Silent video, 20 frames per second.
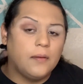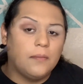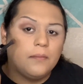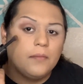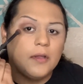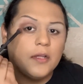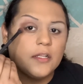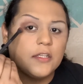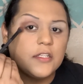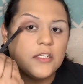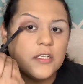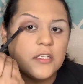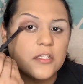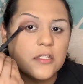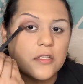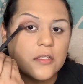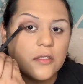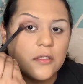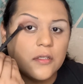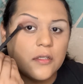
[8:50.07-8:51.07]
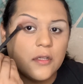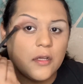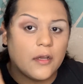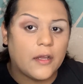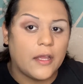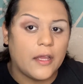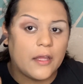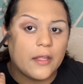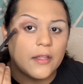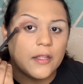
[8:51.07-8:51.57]
It's just,
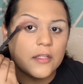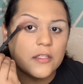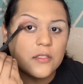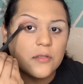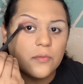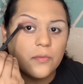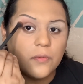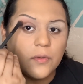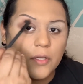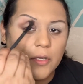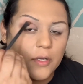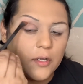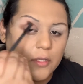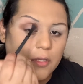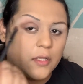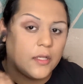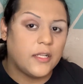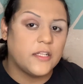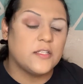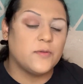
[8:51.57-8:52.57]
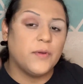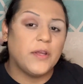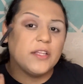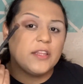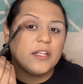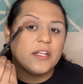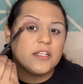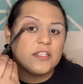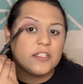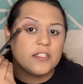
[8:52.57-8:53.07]
okay, that's weird. It's weird
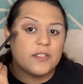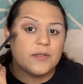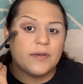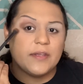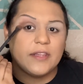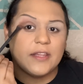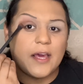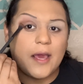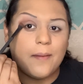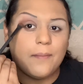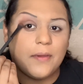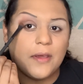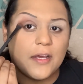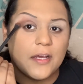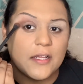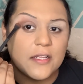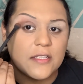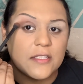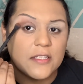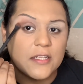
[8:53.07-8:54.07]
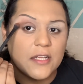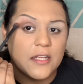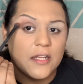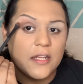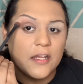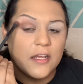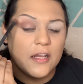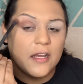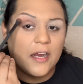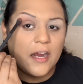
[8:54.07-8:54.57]
that it's doing that, because
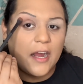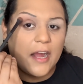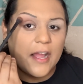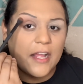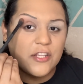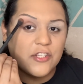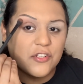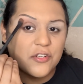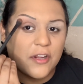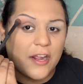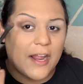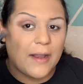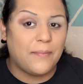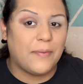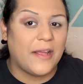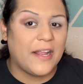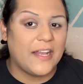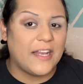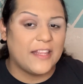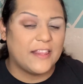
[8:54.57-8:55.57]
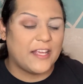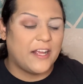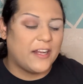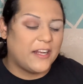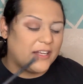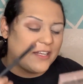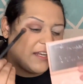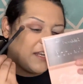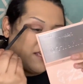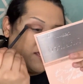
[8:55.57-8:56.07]
I tried blending it there and it didn't